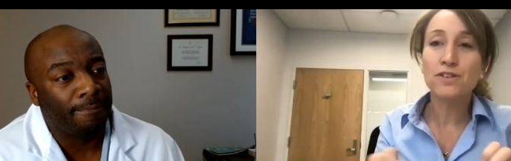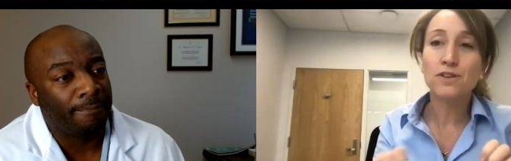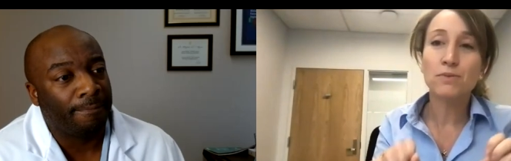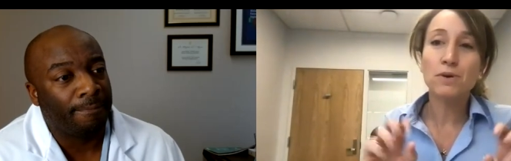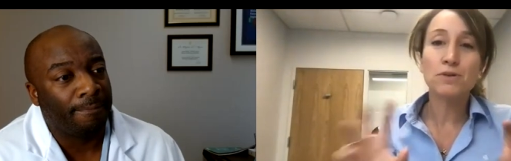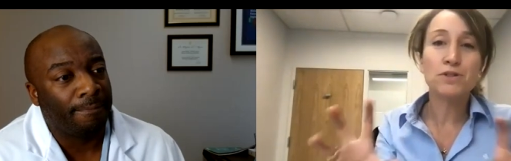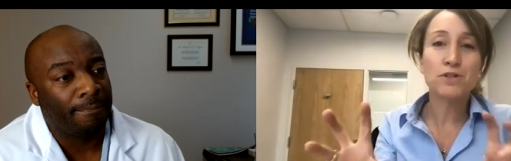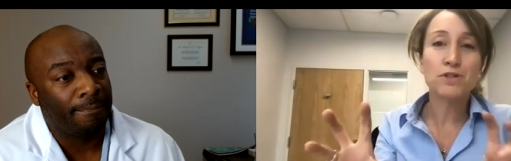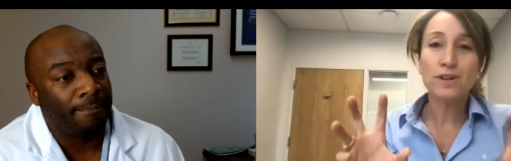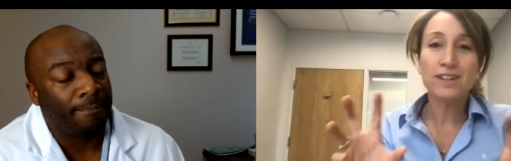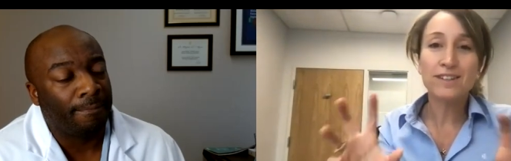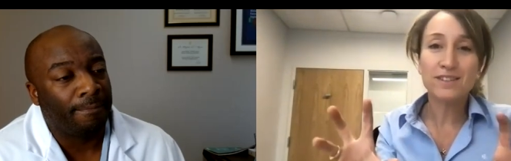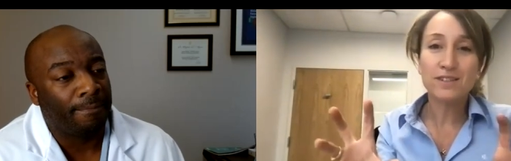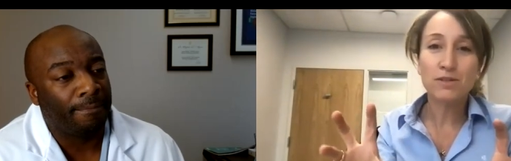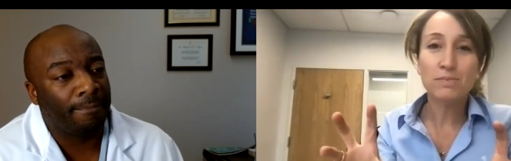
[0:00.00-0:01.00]
Speaker 1: so both
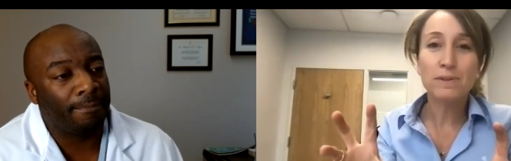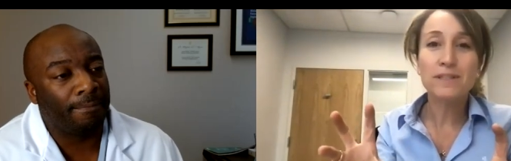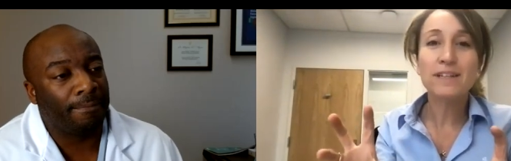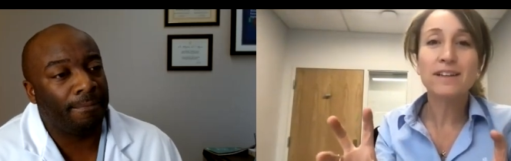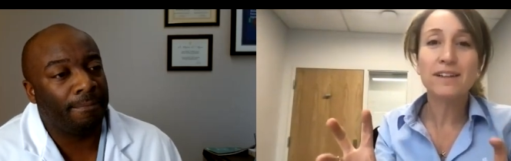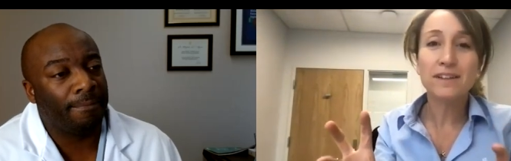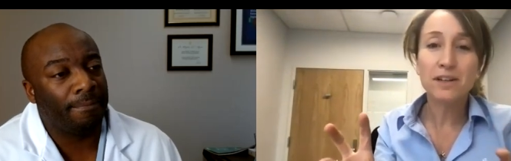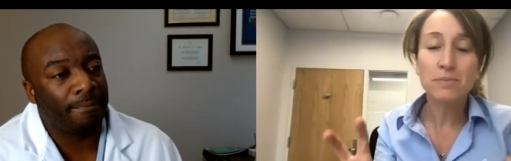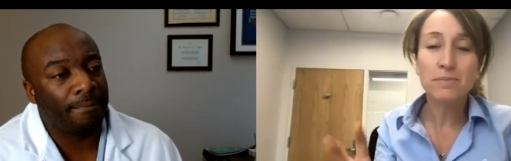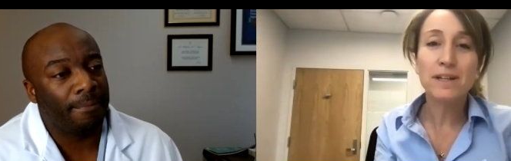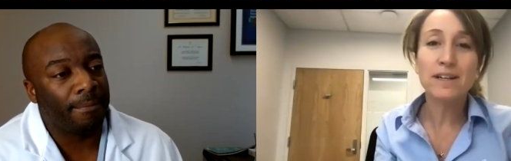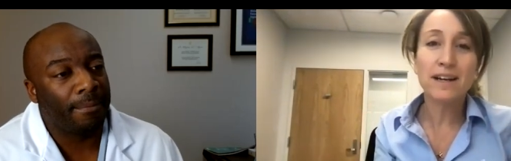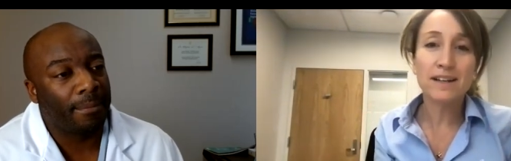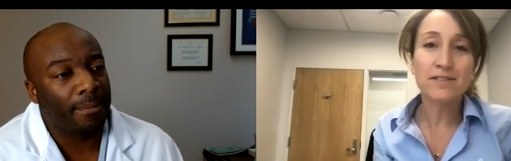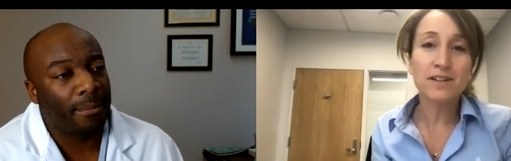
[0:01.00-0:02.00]
joints, so particularly in
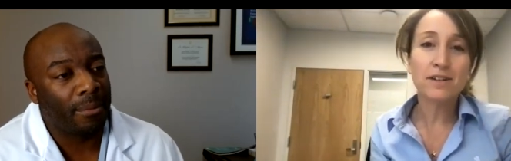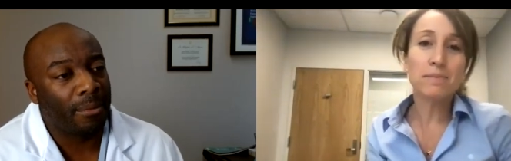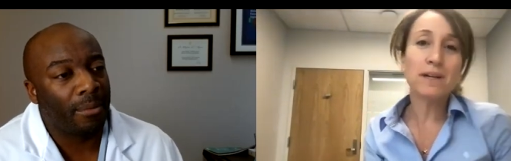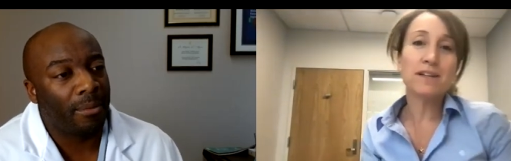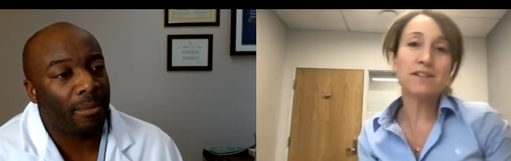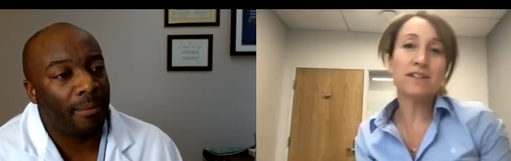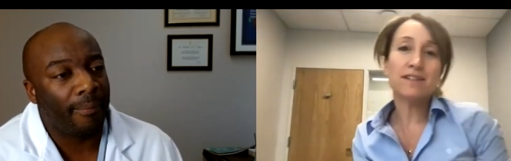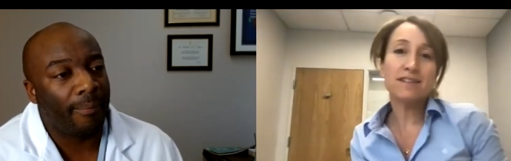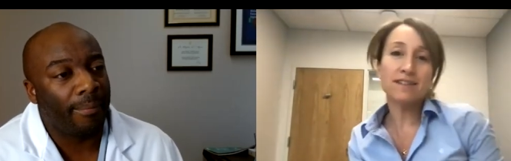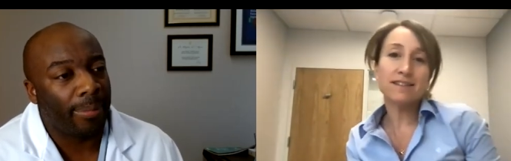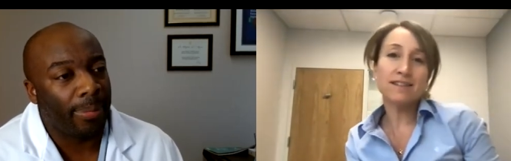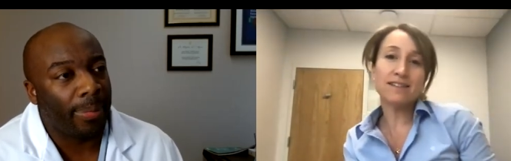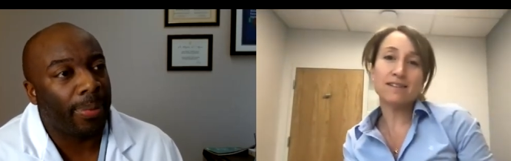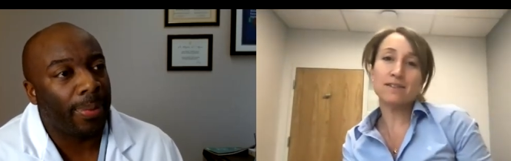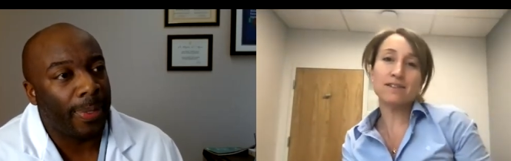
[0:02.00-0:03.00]
pediatric patients
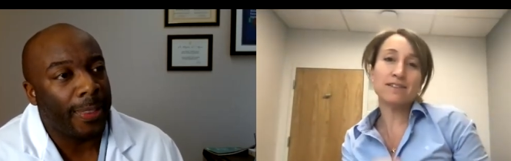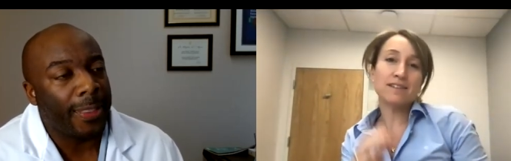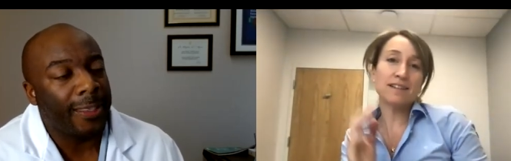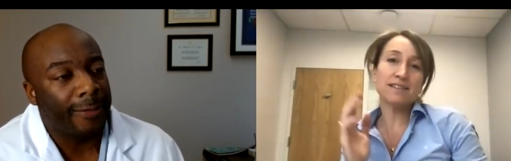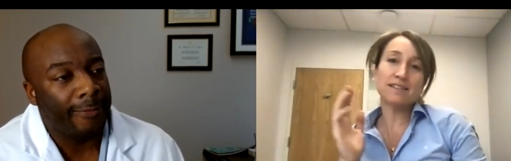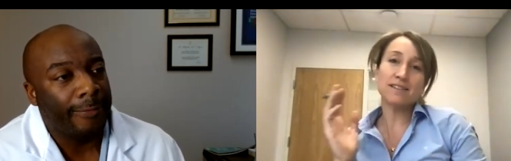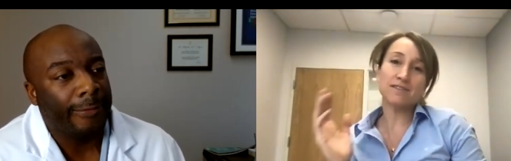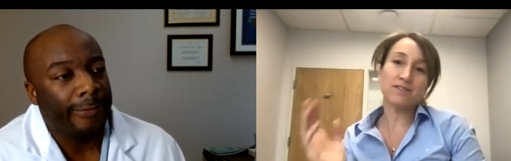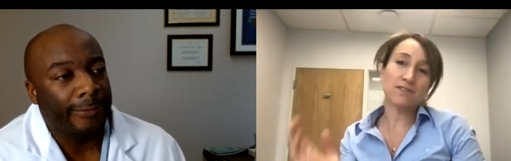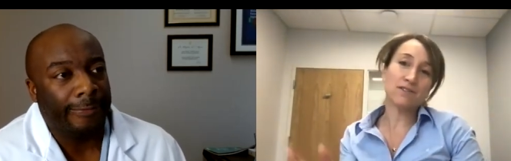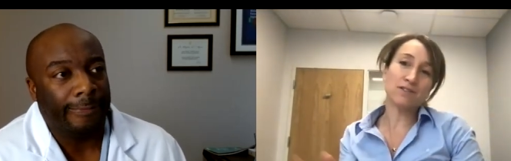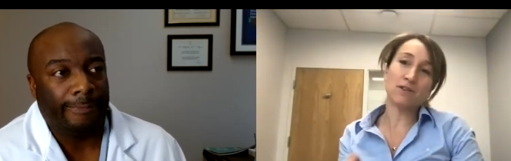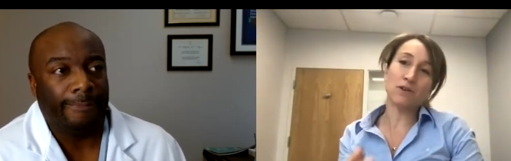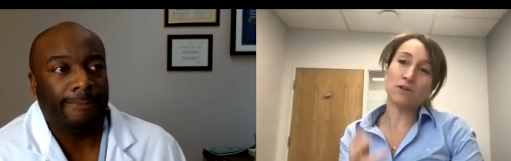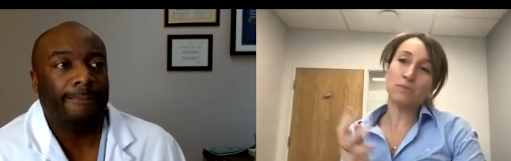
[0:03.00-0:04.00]
in, in sense of
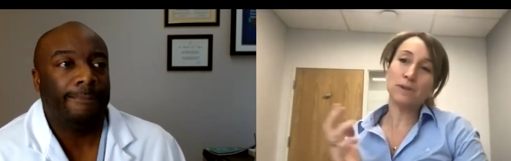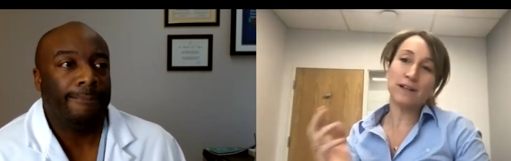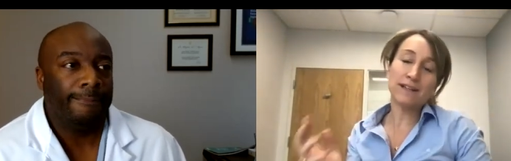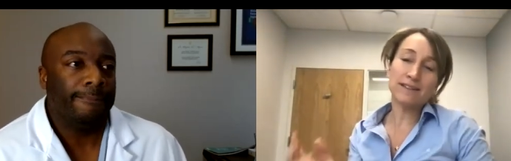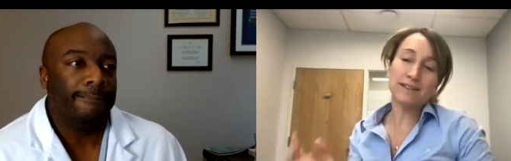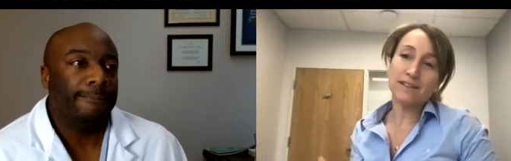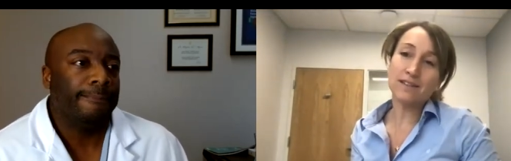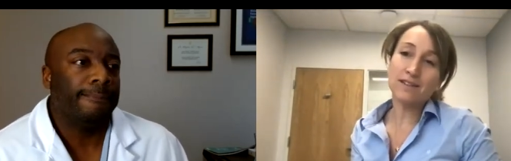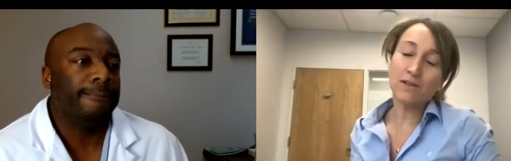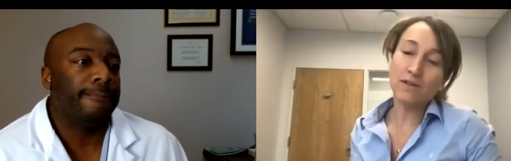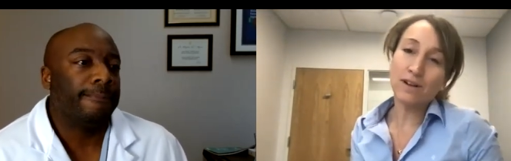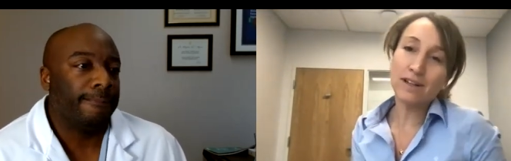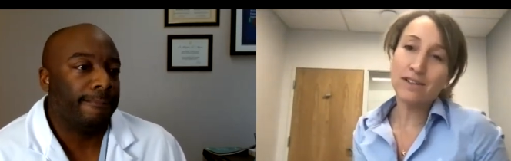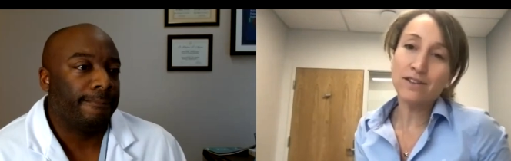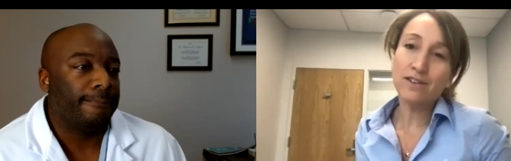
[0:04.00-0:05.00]
growth plates and
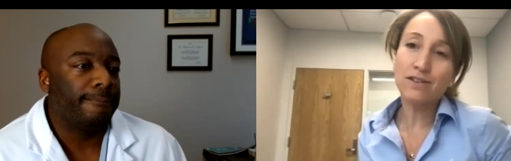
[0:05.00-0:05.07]
so on, do